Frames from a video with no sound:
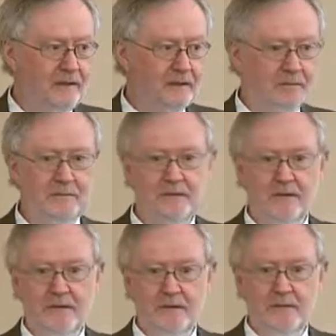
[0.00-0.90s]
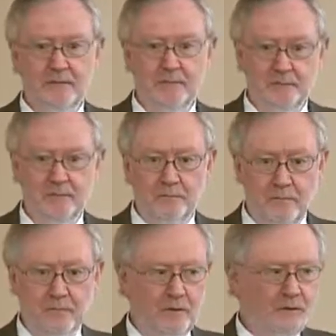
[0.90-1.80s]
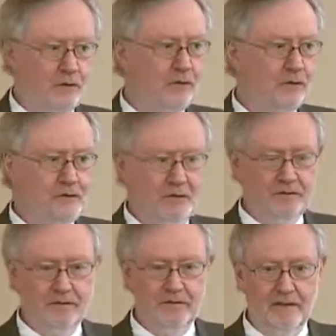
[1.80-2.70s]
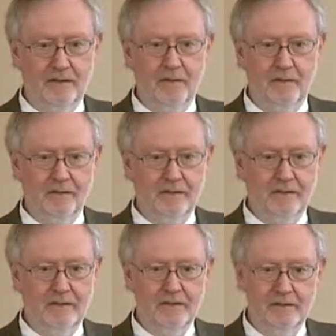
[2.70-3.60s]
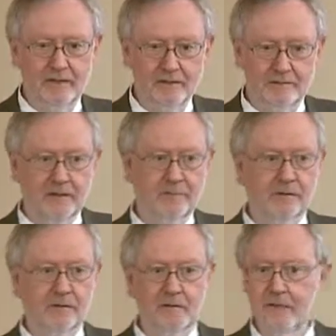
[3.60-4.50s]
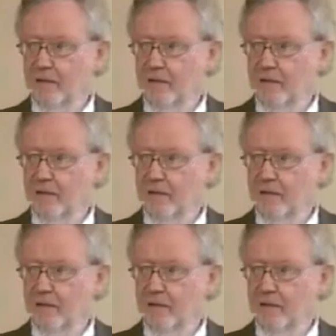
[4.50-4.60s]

So we don't know the answer to that always definitively, but we're